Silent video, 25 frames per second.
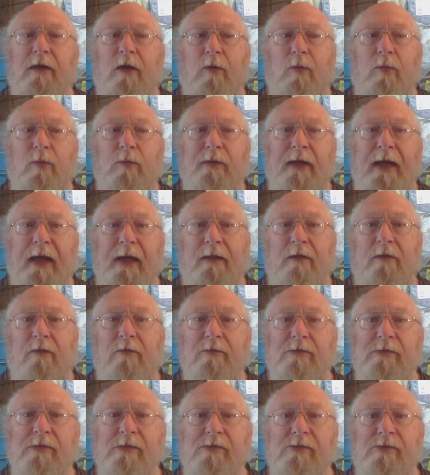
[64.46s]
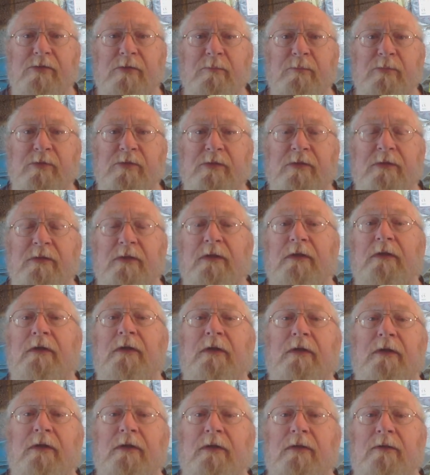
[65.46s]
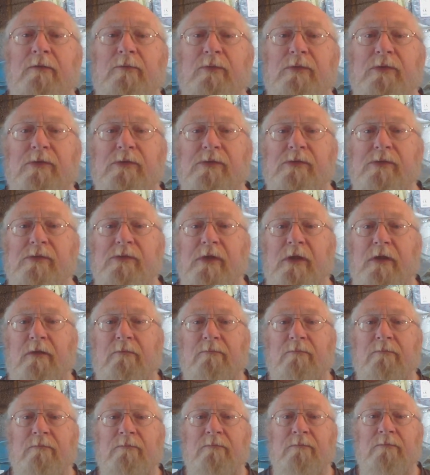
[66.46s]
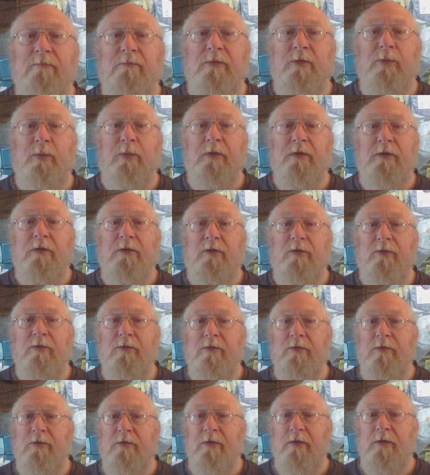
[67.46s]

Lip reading: old analog systems. That was quite a good